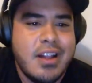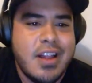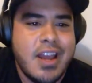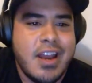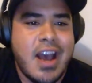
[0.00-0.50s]

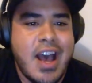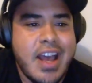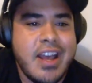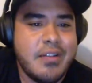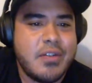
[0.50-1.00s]
And uh,
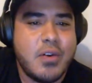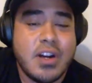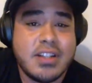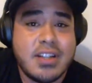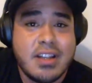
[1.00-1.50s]
I, of
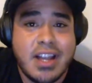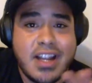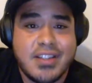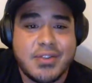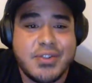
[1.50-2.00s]
course, like
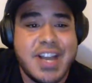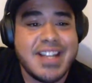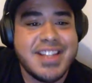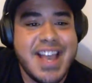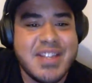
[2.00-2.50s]
I told you
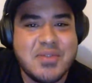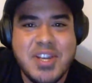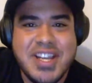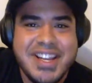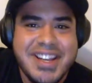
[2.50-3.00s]
guys last
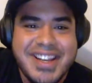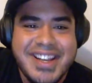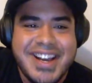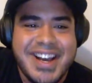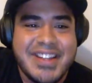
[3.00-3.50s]
week,
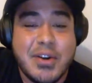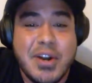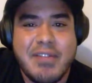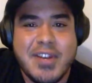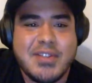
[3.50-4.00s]
uh, don't
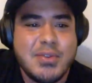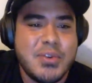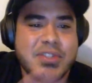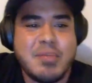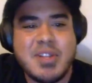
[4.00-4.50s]
have any
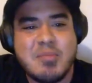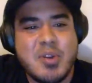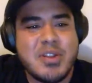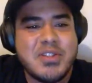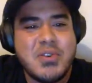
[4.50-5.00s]
tools. I'm in this
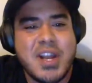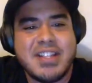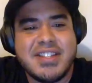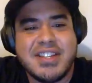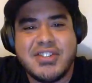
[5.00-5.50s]
middle of this
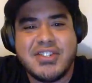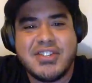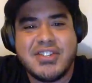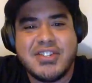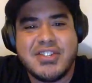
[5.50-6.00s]
transition
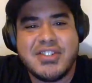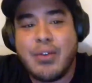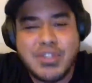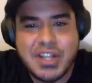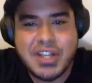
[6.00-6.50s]
trying to get
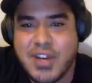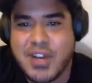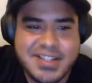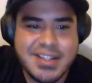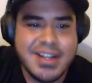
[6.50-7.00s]
out to
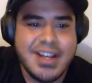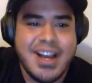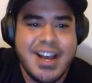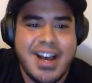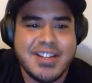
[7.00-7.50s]
Chris
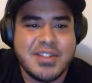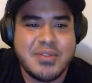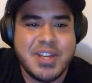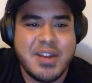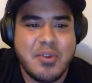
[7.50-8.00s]
uh, so
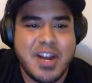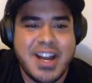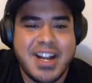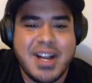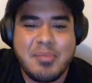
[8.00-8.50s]
we can work
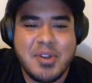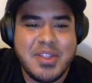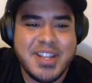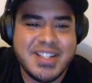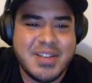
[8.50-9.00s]
on a couple of
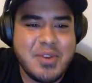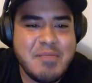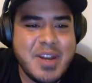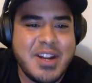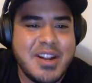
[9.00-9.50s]
things that
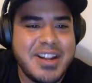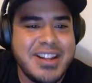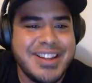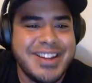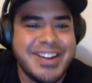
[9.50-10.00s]
we've been,
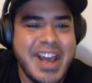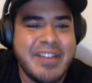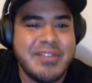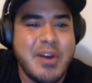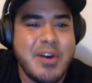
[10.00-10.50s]
you know,
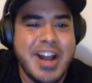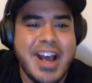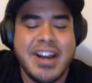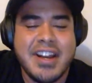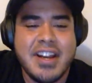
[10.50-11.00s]
have going
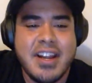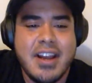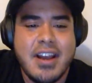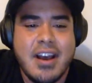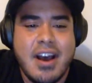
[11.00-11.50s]
on.
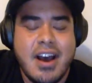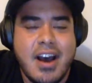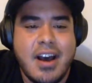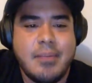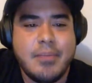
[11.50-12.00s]

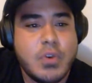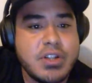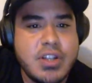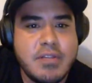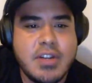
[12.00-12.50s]
Um,
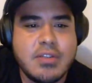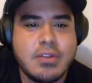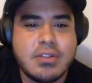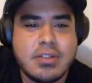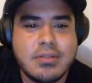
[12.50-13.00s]
Chris, do you have any
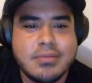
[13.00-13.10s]
tools?